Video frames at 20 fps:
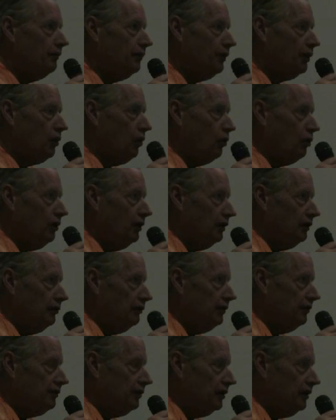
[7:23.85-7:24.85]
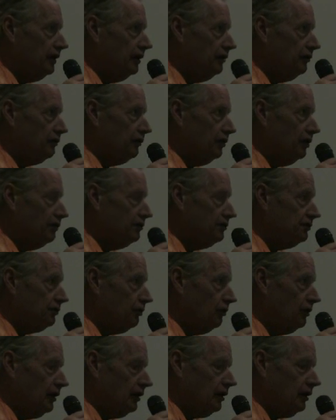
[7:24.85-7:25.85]
the court recently as a
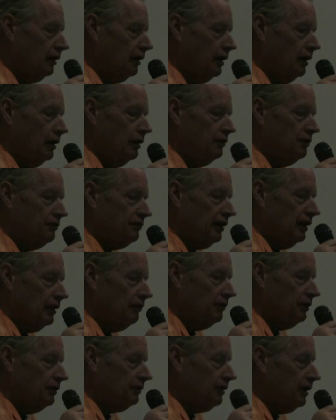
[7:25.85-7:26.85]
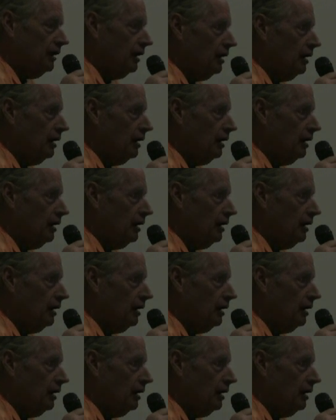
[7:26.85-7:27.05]
historic statement,